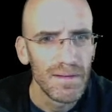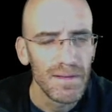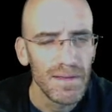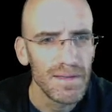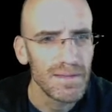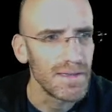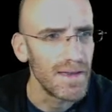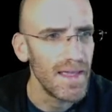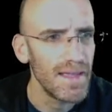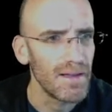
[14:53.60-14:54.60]
is an
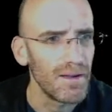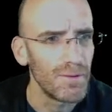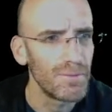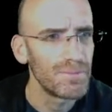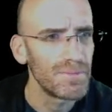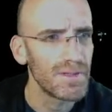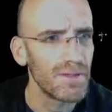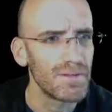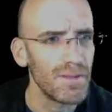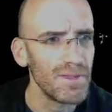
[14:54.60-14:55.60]
a go? So
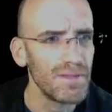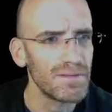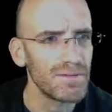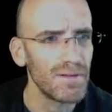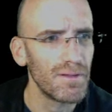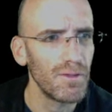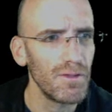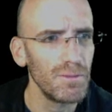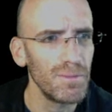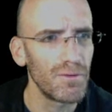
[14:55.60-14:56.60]
something's a
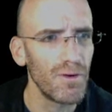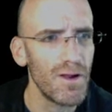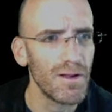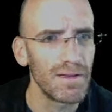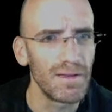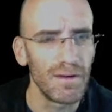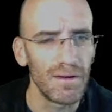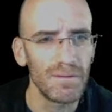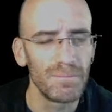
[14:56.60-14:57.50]
little bit wrong in here.